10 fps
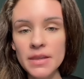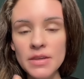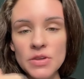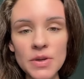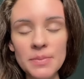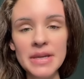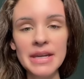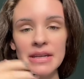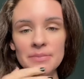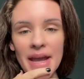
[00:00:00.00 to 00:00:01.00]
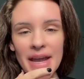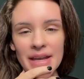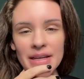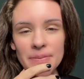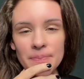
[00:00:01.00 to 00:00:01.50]
you can be getting
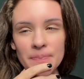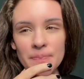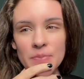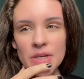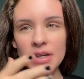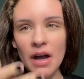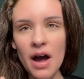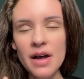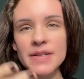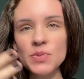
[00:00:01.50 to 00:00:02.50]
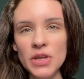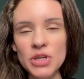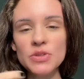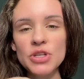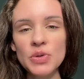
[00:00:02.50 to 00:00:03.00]
paid because
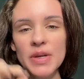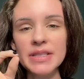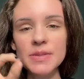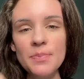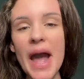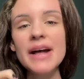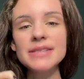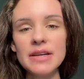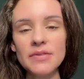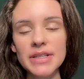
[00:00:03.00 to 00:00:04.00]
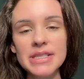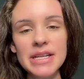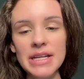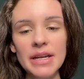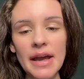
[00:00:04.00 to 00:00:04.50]
what you do is passive.
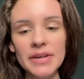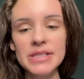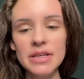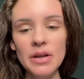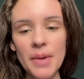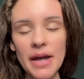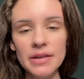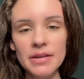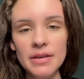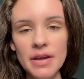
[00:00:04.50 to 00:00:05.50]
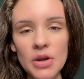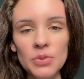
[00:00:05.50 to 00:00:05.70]
It's needed every single month.